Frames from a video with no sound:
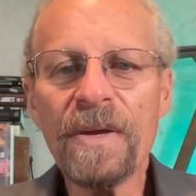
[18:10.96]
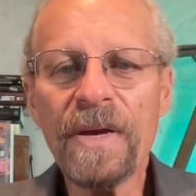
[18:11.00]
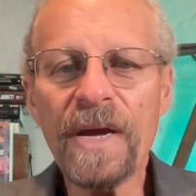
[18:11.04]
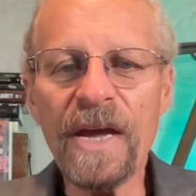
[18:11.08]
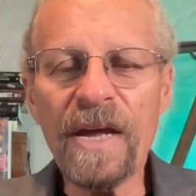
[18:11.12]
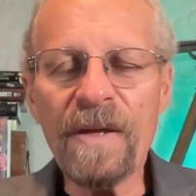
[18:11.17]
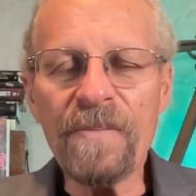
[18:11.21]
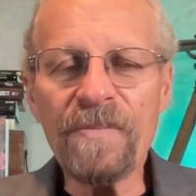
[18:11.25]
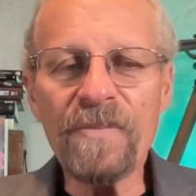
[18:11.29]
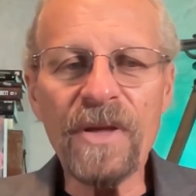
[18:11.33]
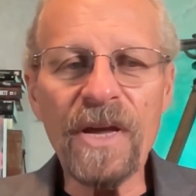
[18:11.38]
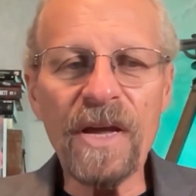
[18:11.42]

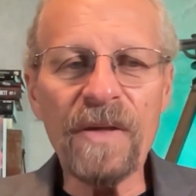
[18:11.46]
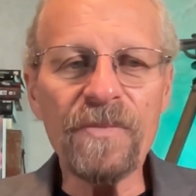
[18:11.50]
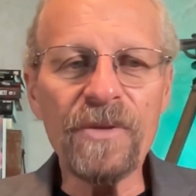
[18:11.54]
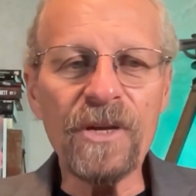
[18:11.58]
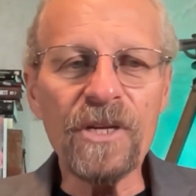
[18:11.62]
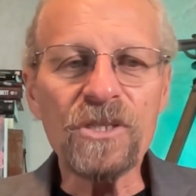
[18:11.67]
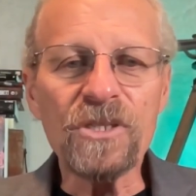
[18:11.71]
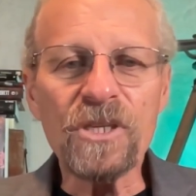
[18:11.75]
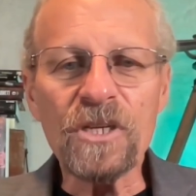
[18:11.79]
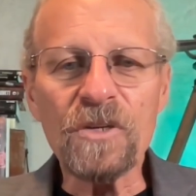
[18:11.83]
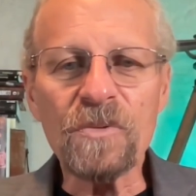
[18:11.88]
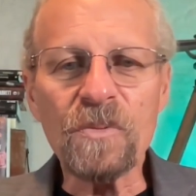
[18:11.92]
And
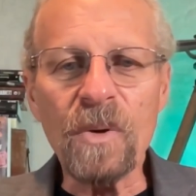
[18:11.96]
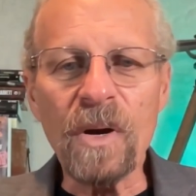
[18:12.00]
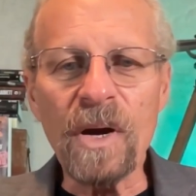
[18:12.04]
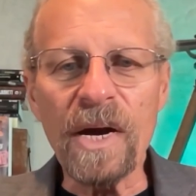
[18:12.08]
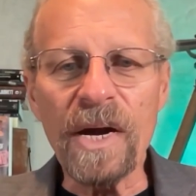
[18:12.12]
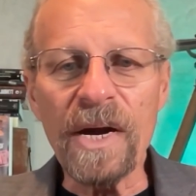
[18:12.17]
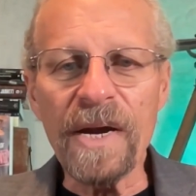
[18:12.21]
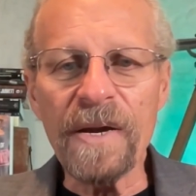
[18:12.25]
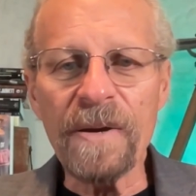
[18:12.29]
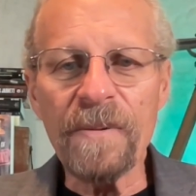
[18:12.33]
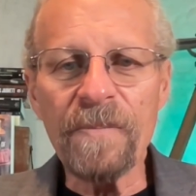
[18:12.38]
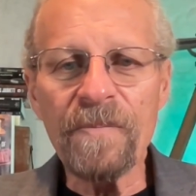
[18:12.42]
this is
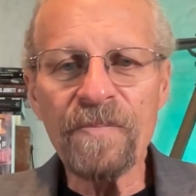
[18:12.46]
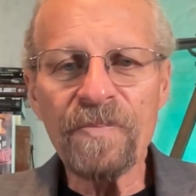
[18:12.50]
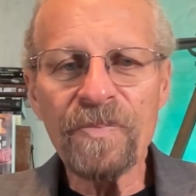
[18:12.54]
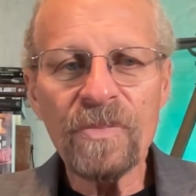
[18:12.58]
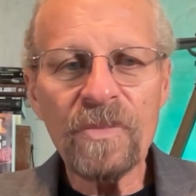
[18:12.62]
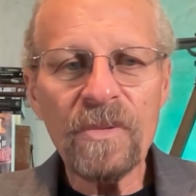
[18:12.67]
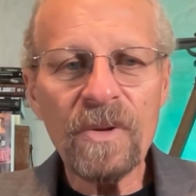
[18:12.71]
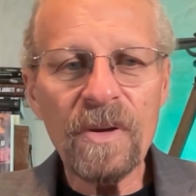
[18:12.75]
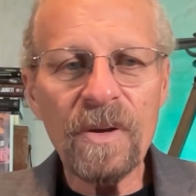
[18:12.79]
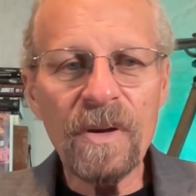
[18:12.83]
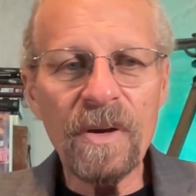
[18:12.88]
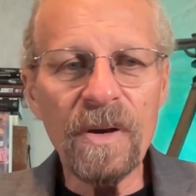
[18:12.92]
why
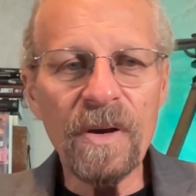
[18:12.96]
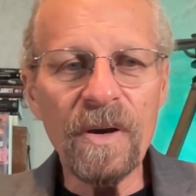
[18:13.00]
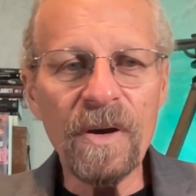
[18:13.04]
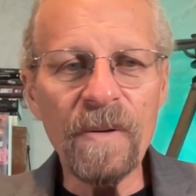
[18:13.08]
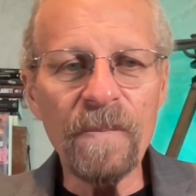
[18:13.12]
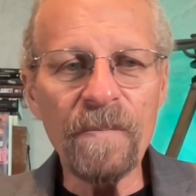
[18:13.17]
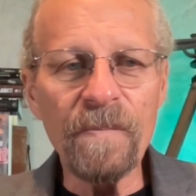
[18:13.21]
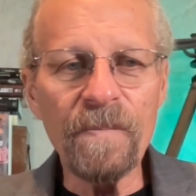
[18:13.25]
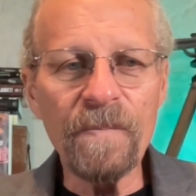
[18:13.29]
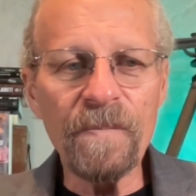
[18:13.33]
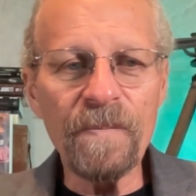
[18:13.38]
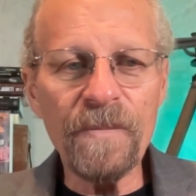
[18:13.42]

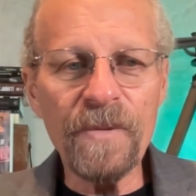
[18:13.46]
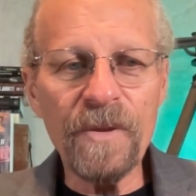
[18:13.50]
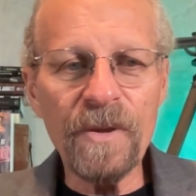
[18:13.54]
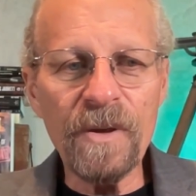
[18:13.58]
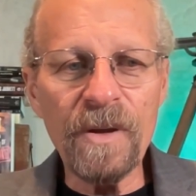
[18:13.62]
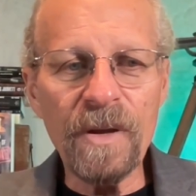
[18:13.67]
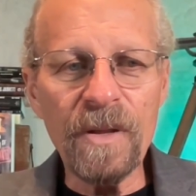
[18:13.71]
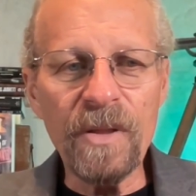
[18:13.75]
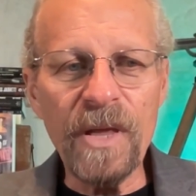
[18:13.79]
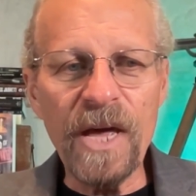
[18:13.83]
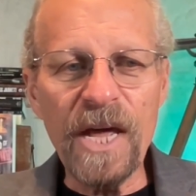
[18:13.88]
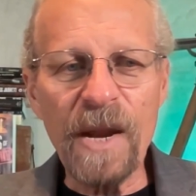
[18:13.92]
a
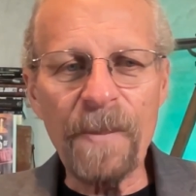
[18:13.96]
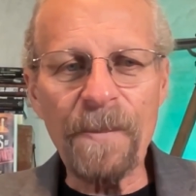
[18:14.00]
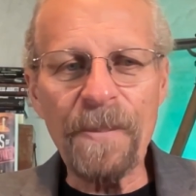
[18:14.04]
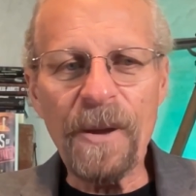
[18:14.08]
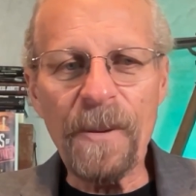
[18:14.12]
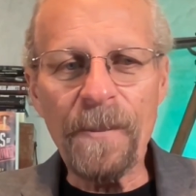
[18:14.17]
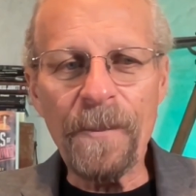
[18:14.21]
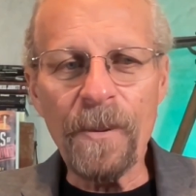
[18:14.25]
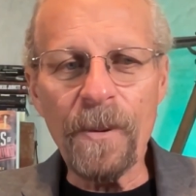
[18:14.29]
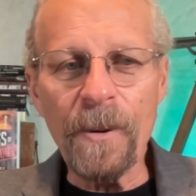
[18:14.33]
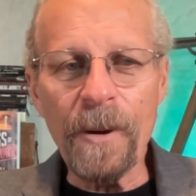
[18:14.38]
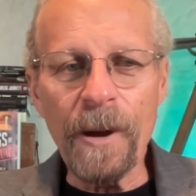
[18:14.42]
lot of
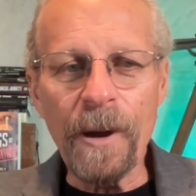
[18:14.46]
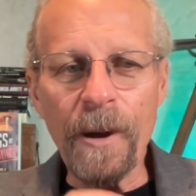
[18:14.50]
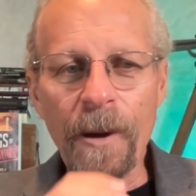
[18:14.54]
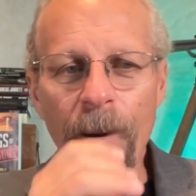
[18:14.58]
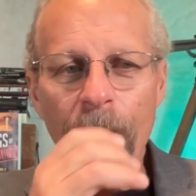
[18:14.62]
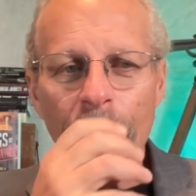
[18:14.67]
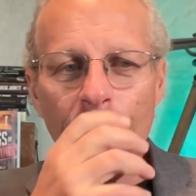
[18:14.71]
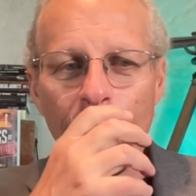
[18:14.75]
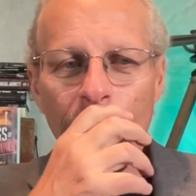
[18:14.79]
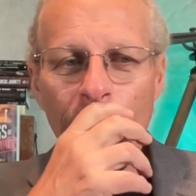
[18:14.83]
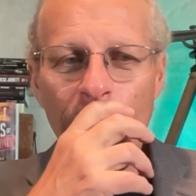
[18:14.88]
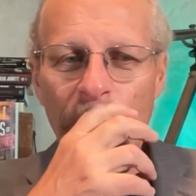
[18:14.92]
people
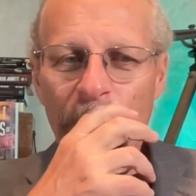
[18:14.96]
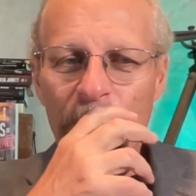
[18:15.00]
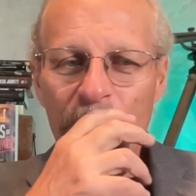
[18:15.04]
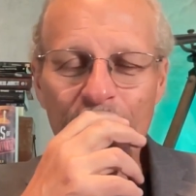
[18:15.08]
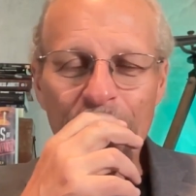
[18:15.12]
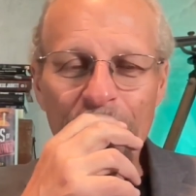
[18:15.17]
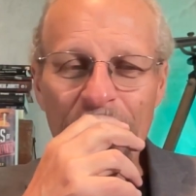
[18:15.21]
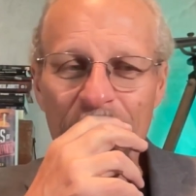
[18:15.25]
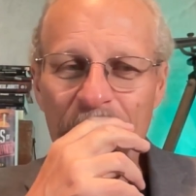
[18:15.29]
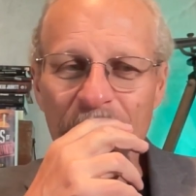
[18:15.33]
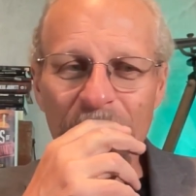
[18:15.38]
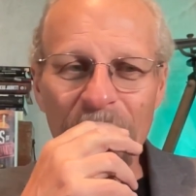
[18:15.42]
go,
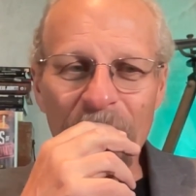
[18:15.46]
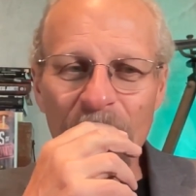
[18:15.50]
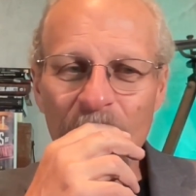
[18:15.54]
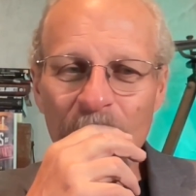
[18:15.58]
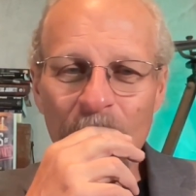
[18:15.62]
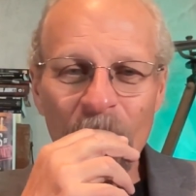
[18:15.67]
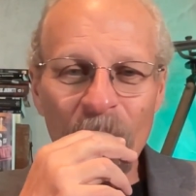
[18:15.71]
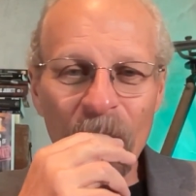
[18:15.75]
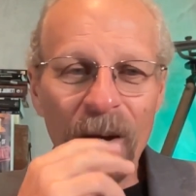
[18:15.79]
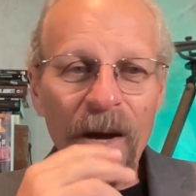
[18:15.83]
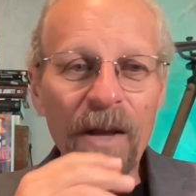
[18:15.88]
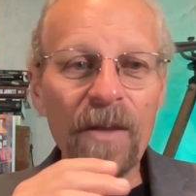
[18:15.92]
especially
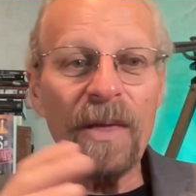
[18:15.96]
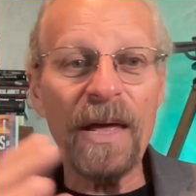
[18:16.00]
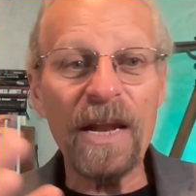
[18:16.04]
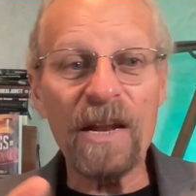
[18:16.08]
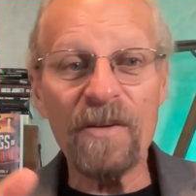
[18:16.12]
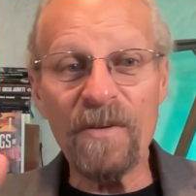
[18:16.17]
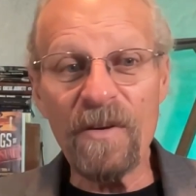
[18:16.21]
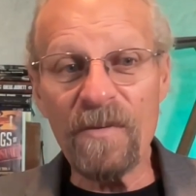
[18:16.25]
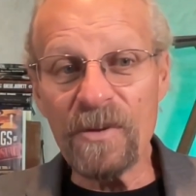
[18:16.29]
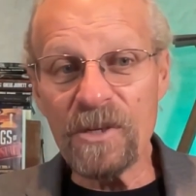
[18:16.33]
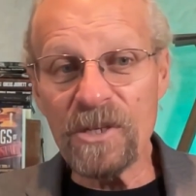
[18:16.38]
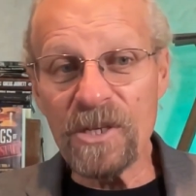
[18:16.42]
a lot
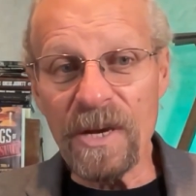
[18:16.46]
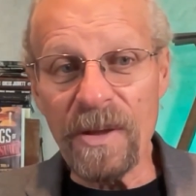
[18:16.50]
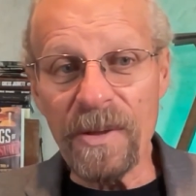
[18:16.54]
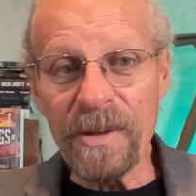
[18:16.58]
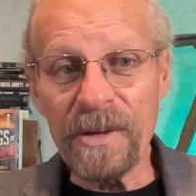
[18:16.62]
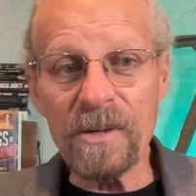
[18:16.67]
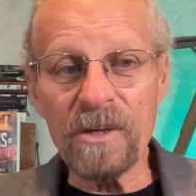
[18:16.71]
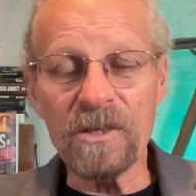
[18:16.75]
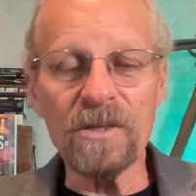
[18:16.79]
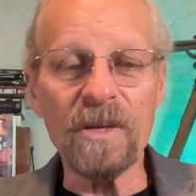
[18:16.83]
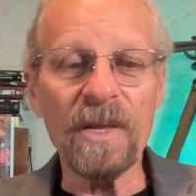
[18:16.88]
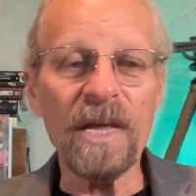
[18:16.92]
of
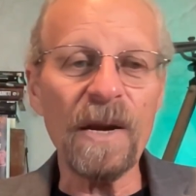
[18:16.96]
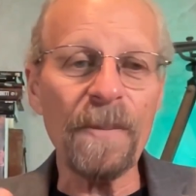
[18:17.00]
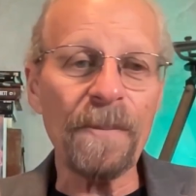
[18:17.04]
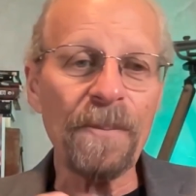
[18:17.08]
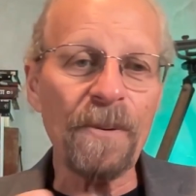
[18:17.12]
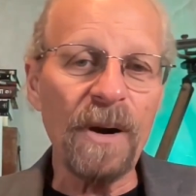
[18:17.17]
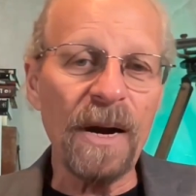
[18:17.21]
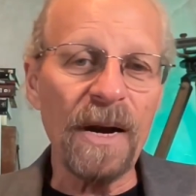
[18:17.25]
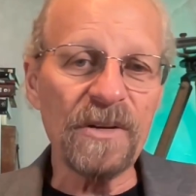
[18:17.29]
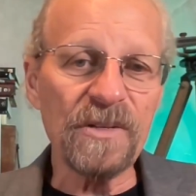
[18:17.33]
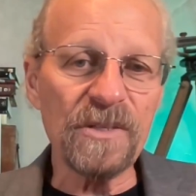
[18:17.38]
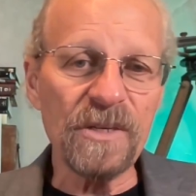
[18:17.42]
evangelicals, a lot of
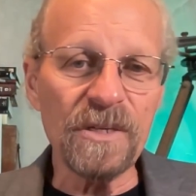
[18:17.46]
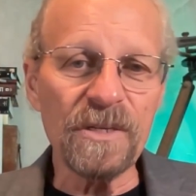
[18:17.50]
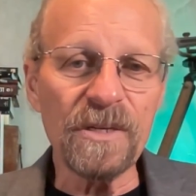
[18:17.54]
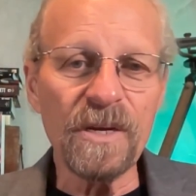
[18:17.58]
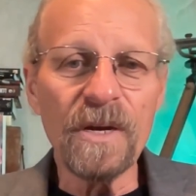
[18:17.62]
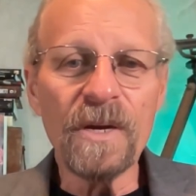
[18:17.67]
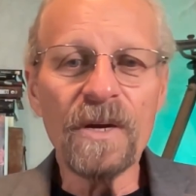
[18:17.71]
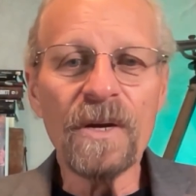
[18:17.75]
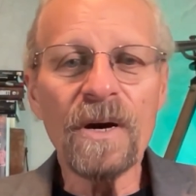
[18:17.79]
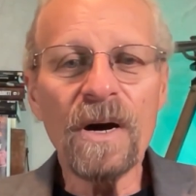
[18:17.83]
Protestants,